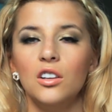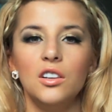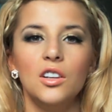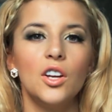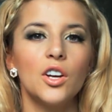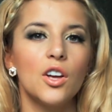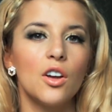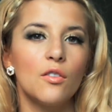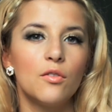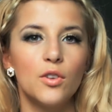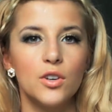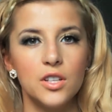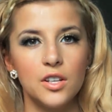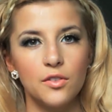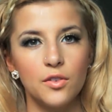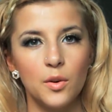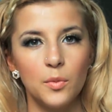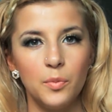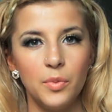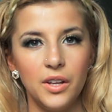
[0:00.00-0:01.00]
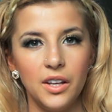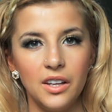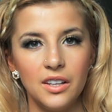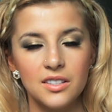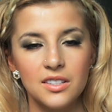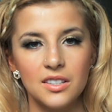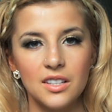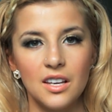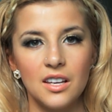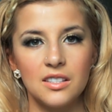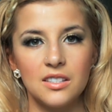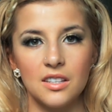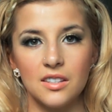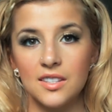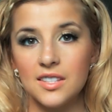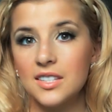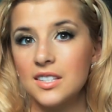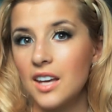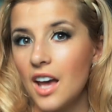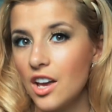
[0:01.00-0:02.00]
looking for different pieces
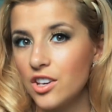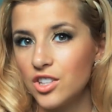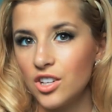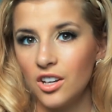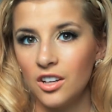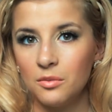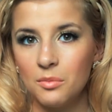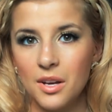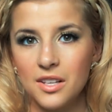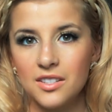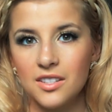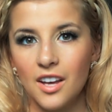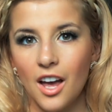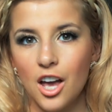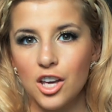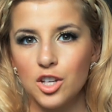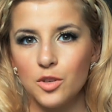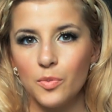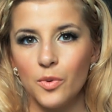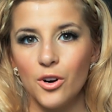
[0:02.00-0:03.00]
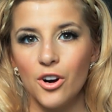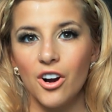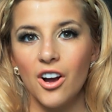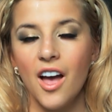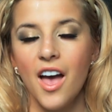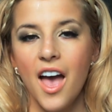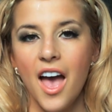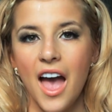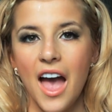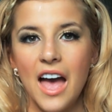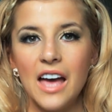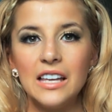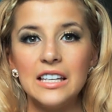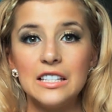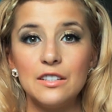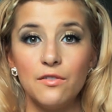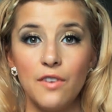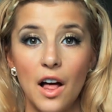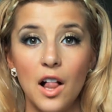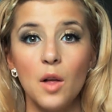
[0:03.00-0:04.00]
and sketching in my sketchbook
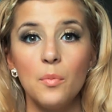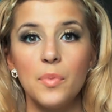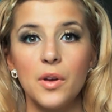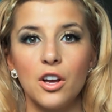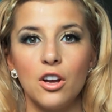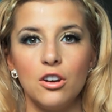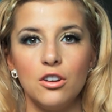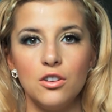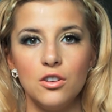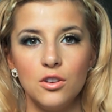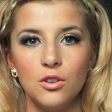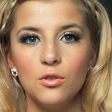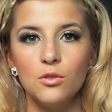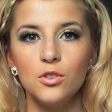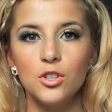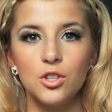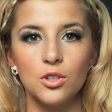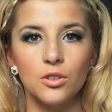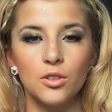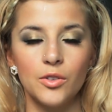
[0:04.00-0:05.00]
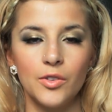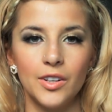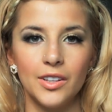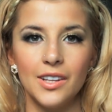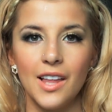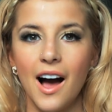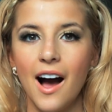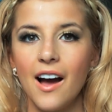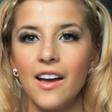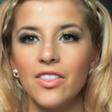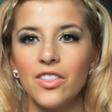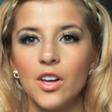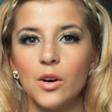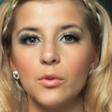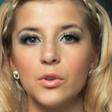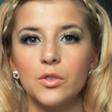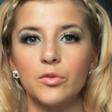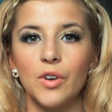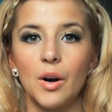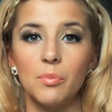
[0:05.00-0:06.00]
and developing a new jewelry line
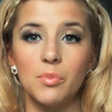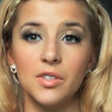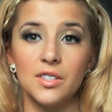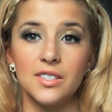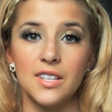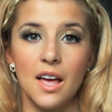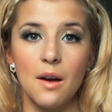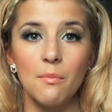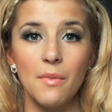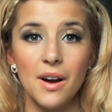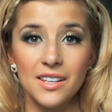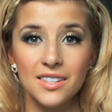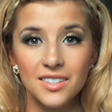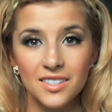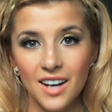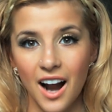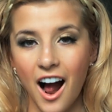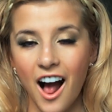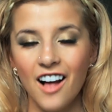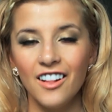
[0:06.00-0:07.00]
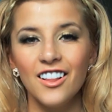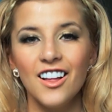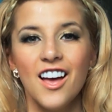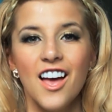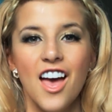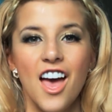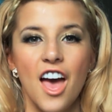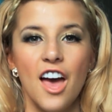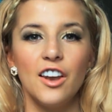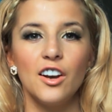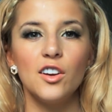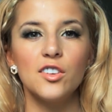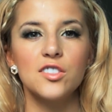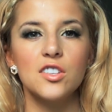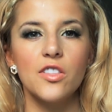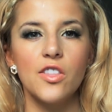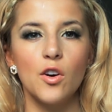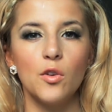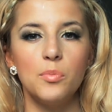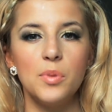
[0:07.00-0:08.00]
that would represent my style, and
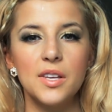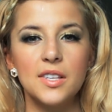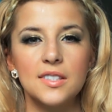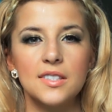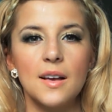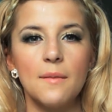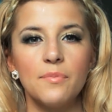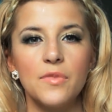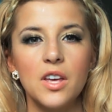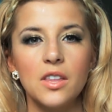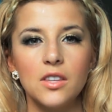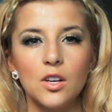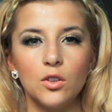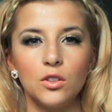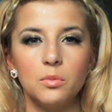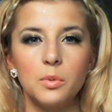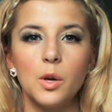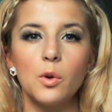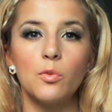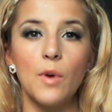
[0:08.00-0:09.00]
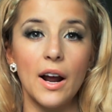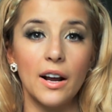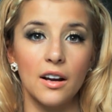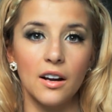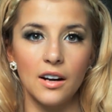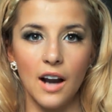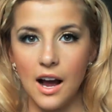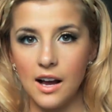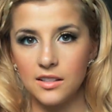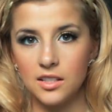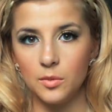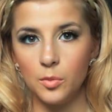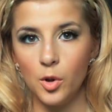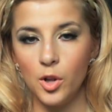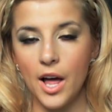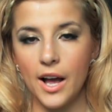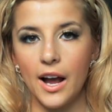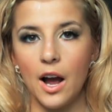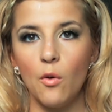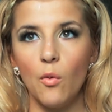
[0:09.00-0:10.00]
also that would be something that would be
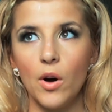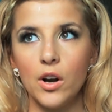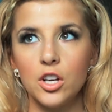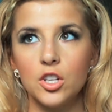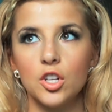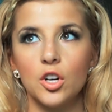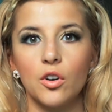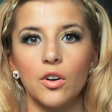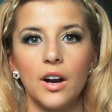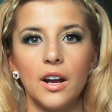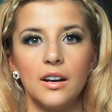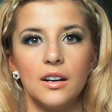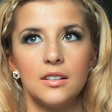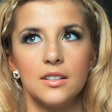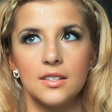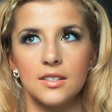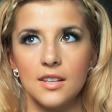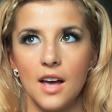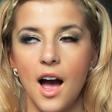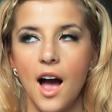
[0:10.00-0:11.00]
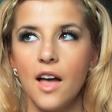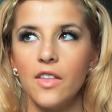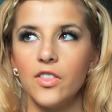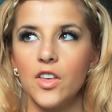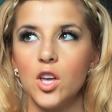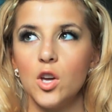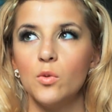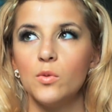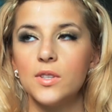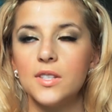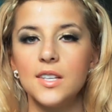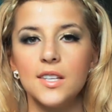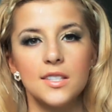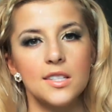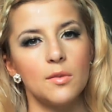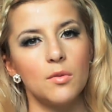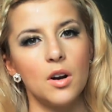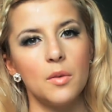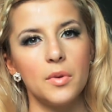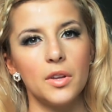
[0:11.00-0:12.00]
recognizable. Like I wanted to create a design that you would see
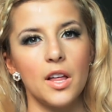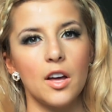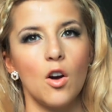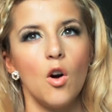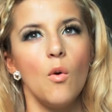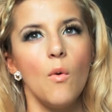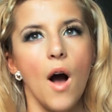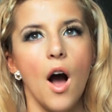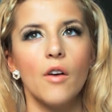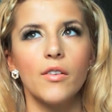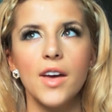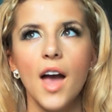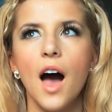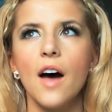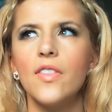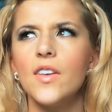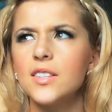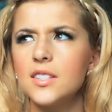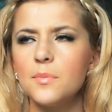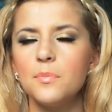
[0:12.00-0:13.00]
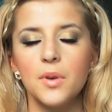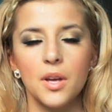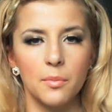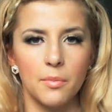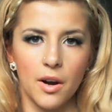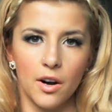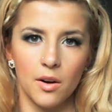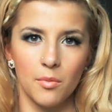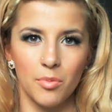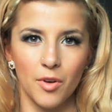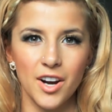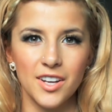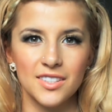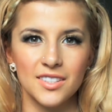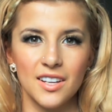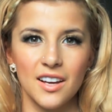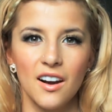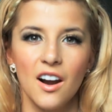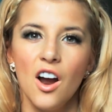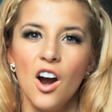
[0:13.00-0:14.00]
somewhere and be like, oh wow, yeah, that's a Pinkbarry
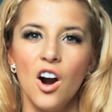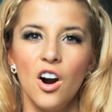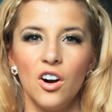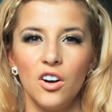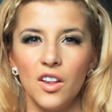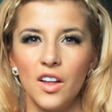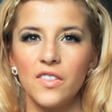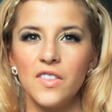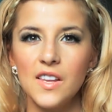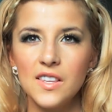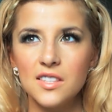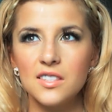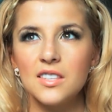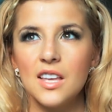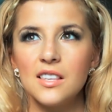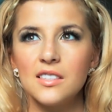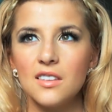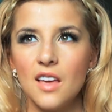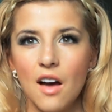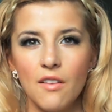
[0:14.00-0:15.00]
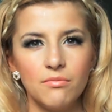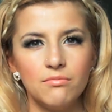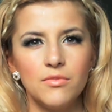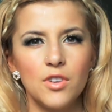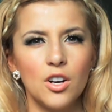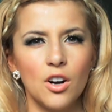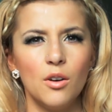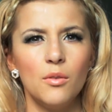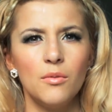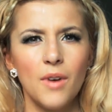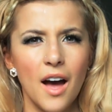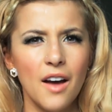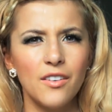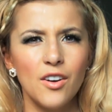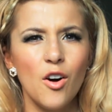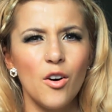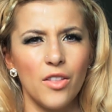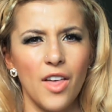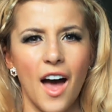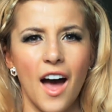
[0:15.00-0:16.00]
bracelet, or like that's a, you know, I
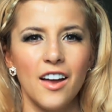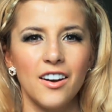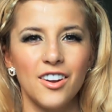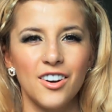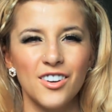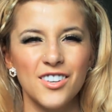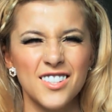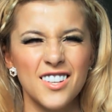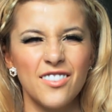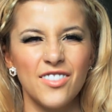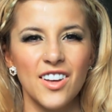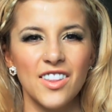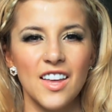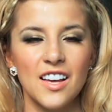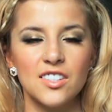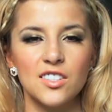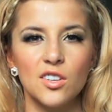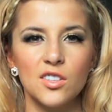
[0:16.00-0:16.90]
know that, you know, stuff like that.